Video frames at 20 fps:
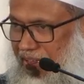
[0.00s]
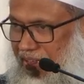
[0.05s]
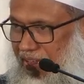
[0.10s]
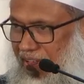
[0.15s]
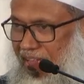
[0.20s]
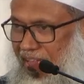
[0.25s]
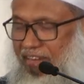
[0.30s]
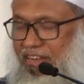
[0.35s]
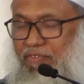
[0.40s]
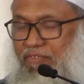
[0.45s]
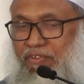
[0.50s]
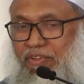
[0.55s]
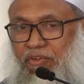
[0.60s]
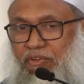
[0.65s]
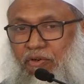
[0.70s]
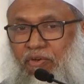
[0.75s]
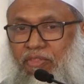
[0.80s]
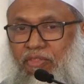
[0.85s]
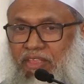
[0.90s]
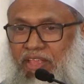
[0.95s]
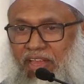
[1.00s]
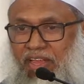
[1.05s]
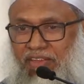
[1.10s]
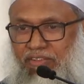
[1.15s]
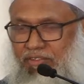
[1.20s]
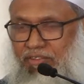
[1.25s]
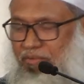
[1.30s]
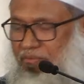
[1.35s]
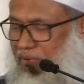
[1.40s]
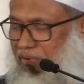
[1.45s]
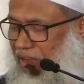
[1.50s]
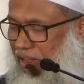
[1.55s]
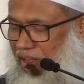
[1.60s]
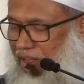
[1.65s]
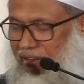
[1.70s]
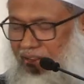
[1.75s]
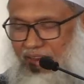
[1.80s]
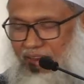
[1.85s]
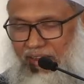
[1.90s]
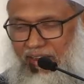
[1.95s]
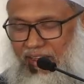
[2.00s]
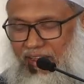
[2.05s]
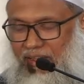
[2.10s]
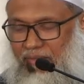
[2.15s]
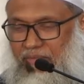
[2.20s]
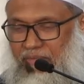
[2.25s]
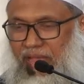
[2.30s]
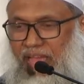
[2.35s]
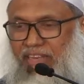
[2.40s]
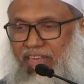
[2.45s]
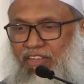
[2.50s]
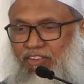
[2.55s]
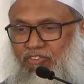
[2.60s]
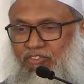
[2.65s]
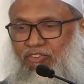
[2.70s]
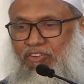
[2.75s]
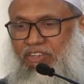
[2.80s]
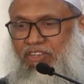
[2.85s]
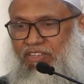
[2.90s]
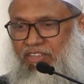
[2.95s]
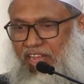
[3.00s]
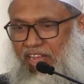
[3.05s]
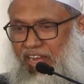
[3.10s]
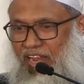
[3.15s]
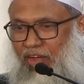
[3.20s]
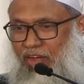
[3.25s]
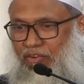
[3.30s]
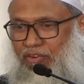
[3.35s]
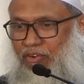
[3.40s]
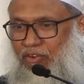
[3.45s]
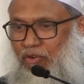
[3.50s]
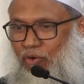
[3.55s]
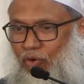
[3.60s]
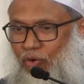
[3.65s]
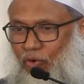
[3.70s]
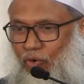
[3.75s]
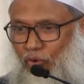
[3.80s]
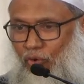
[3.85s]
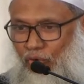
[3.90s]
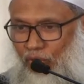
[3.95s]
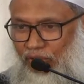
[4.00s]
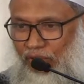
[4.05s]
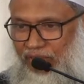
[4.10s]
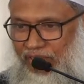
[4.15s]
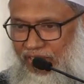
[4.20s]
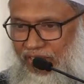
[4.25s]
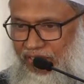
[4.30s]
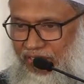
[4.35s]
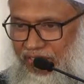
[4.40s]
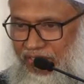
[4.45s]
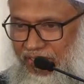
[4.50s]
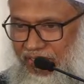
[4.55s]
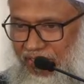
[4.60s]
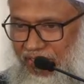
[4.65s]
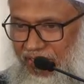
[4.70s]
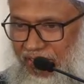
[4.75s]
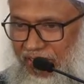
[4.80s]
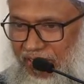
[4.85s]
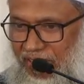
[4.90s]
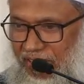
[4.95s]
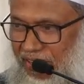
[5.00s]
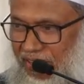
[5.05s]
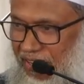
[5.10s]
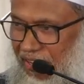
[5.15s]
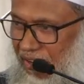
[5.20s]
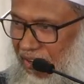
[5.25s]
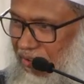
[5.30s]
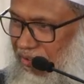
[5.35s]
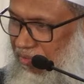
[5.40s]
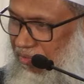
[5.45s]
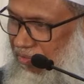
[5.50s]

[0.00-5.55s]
And if you go there, subhanallah, many trees around all these, you know,